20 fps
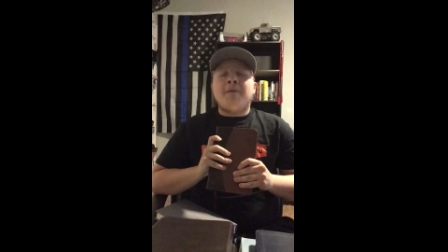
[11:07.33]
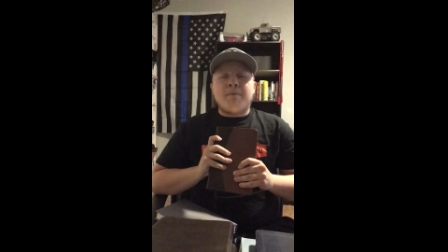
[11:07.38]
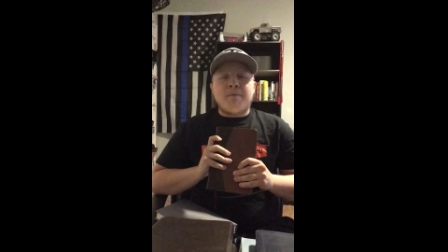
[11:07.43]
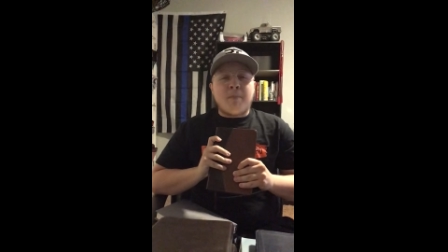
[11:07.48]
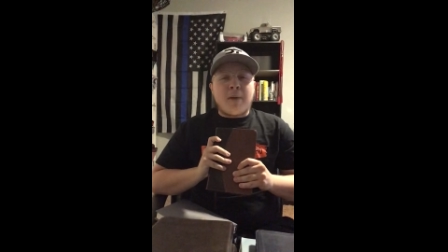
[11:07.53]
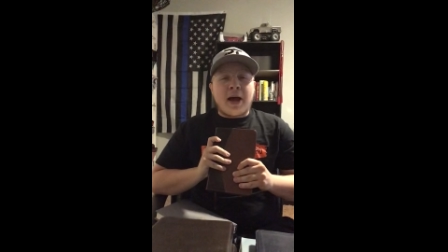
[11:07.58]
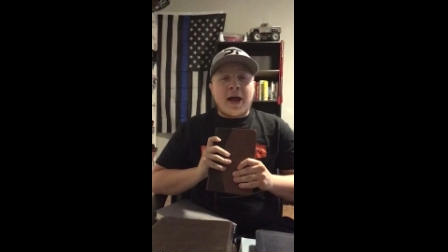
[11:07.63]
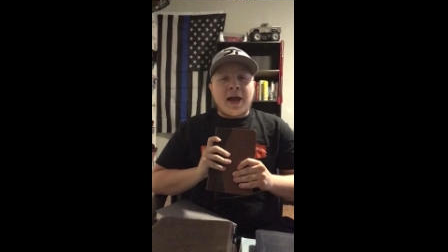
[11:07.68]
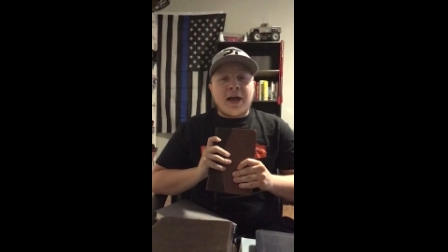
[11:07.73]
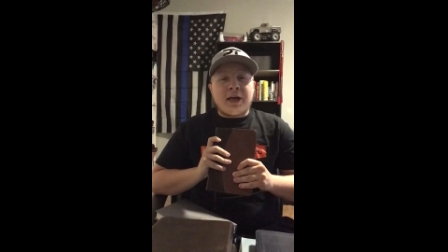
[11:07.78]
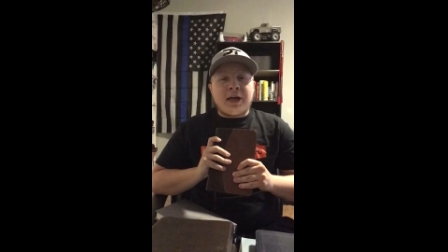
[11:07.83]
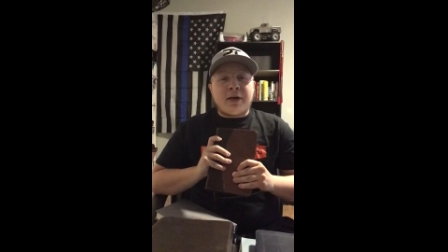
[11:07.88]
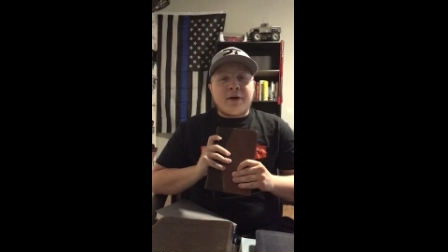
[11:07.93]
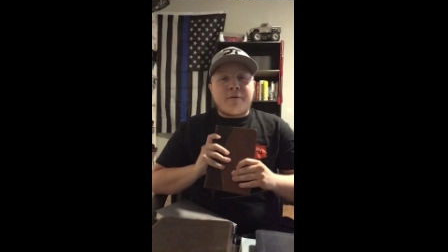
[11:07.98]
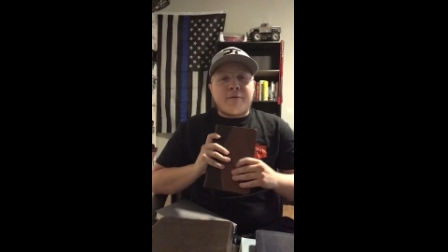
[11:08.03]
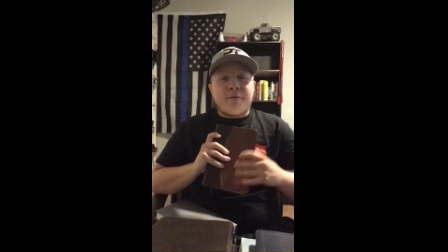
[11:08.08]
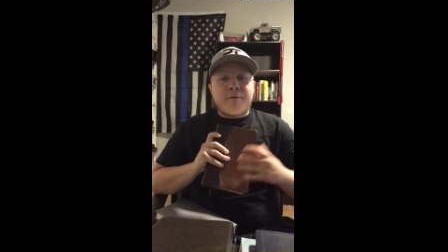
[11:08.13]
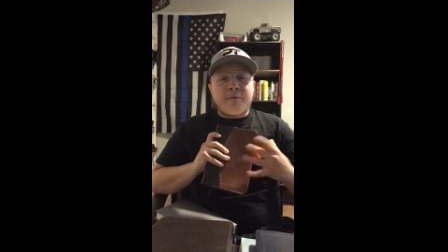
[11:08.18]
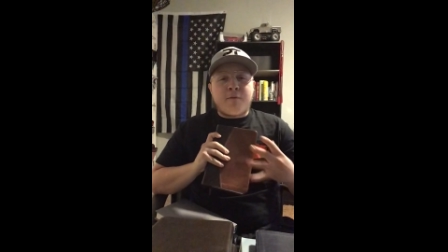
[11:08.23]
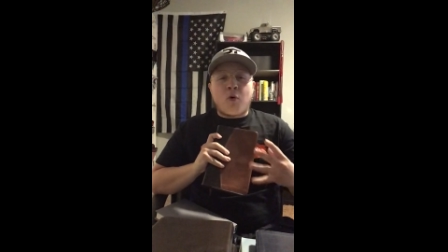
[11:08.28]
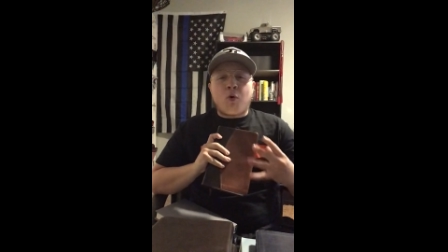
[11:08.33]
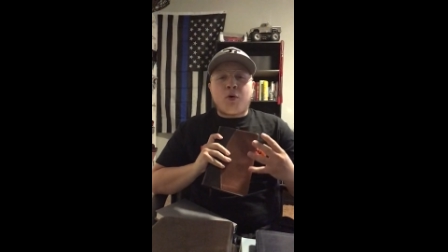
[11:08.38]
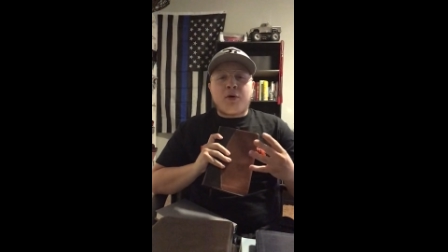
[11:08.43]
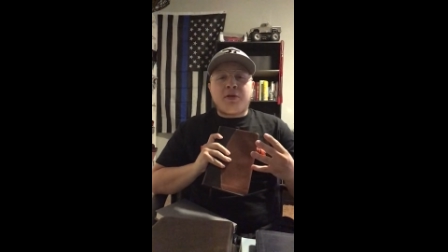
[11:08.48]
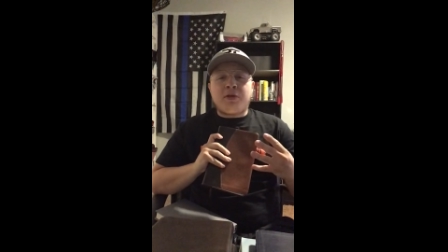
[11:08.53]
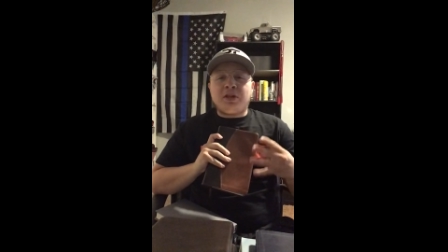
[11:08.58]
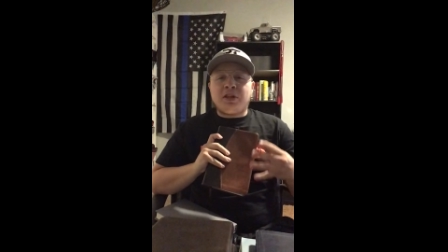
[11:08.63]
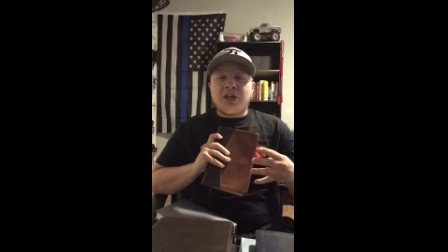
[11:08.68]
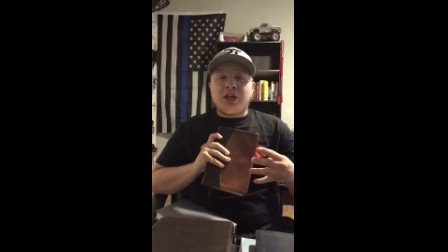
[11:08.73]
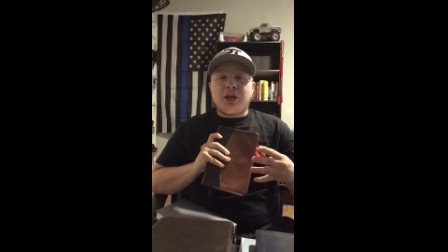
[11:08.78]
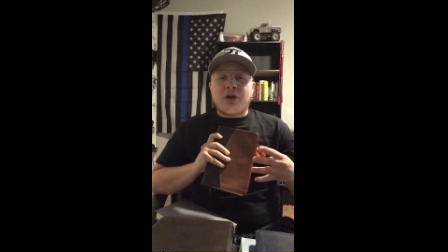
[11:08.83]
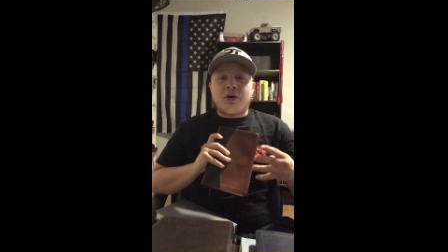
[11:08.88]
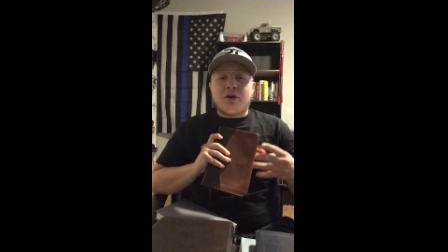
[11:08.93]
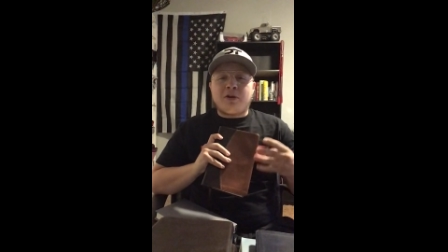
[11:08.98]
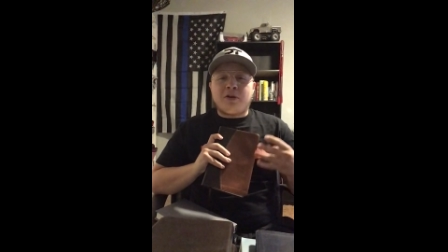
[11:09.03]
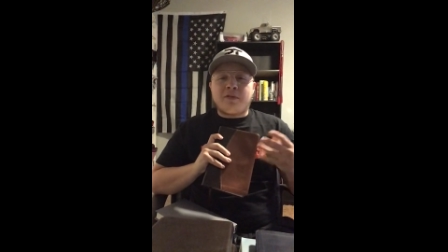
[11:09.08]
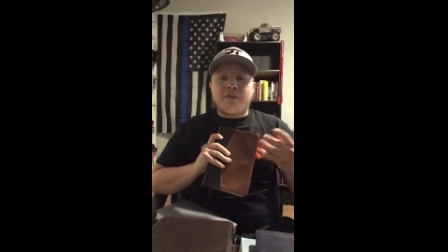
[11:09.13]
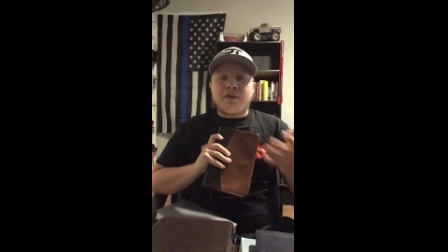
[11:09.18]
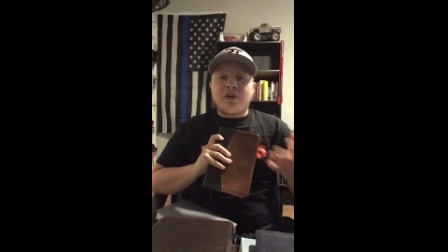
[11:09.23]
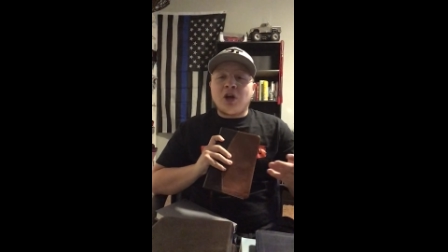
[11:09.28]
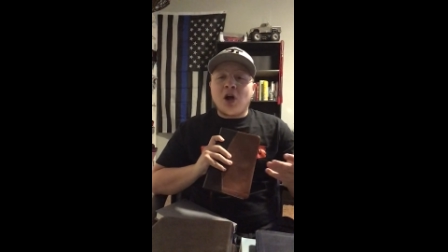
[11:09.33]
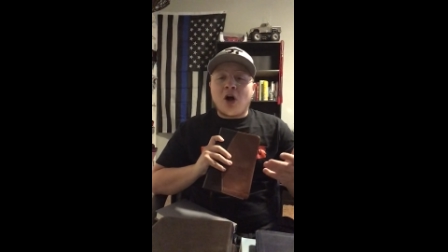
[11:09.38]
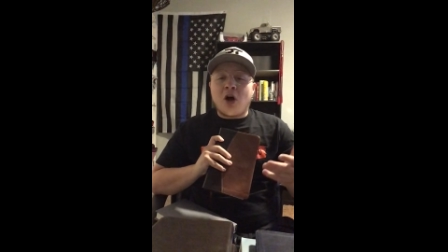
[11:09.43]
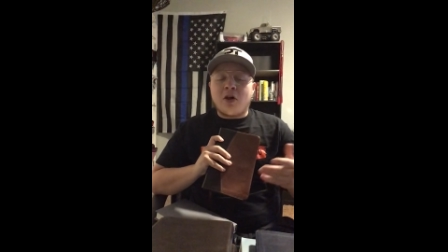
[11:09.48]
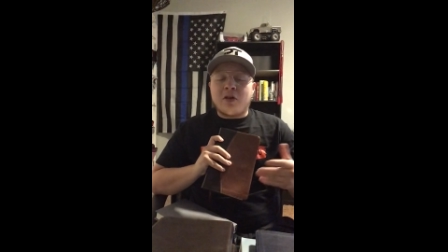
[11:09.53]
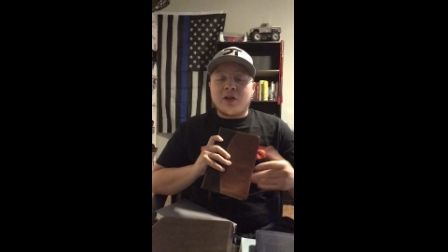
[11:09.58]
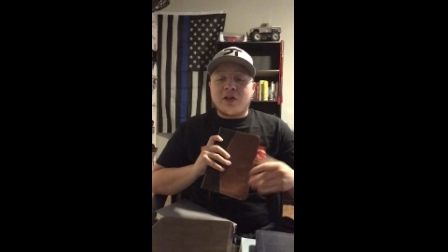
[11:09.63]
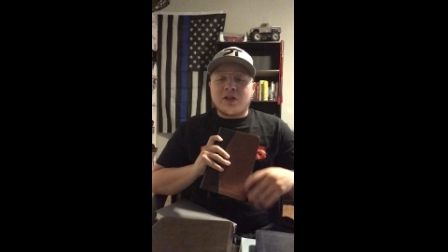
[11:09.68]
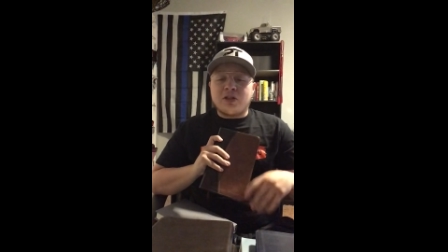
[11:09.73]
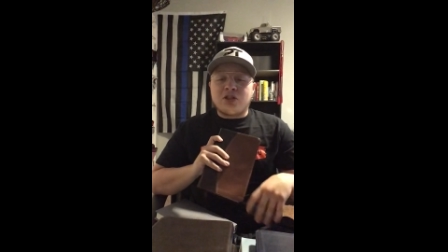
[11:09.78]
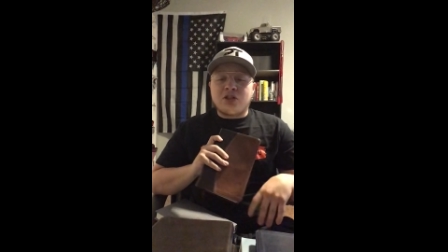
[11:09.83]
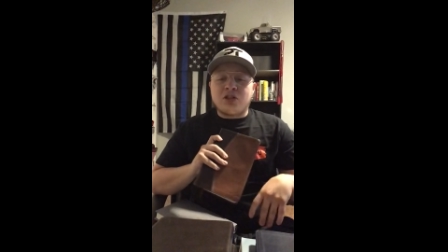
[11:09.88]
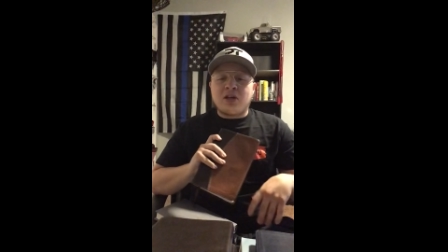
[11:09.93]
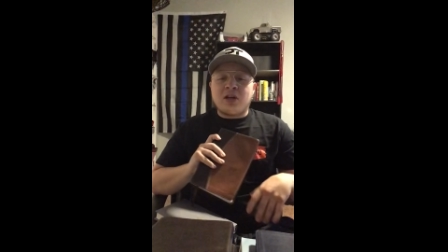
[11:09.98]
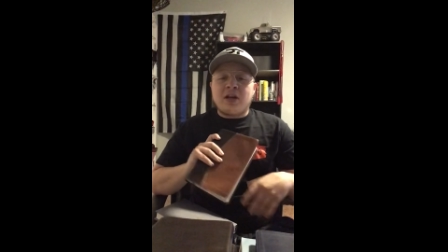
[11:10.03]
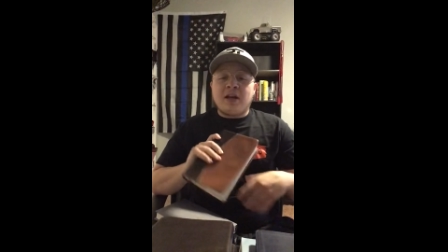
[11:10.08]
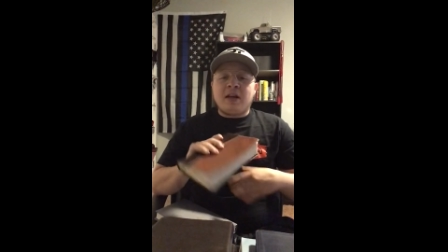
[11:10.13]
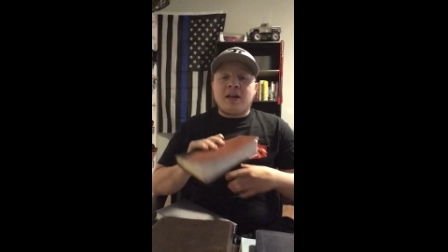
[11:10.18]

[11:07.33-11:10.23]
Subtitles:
my 4th year of college.